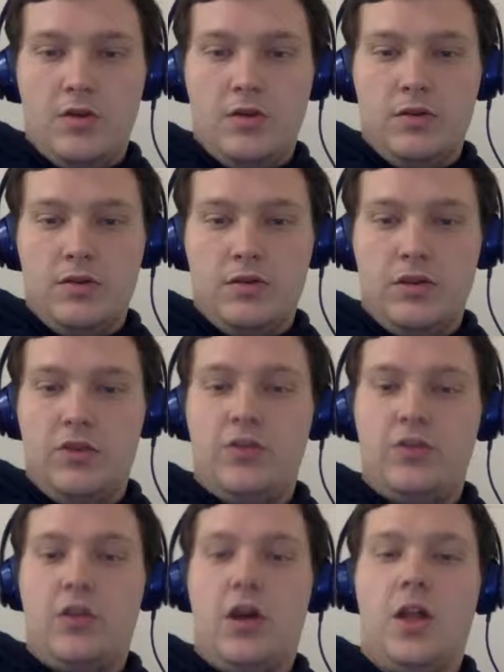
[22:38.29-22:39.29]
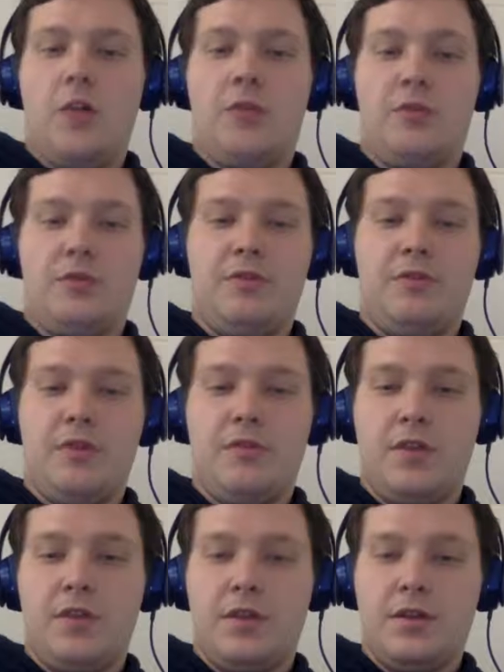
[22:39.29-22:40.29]
So you do column 3 for
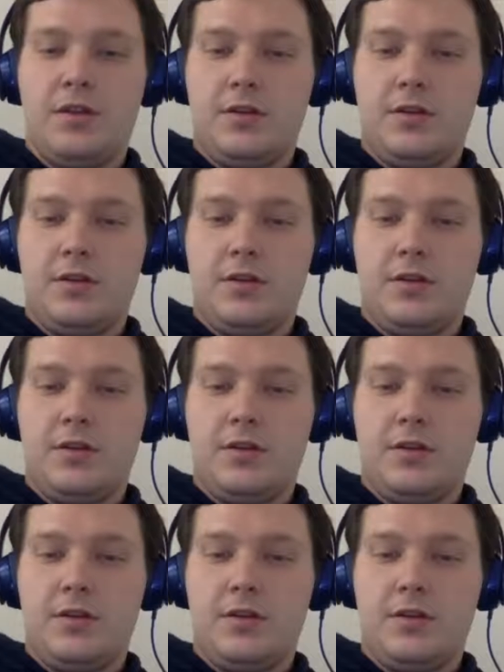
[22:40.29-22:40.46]
everything?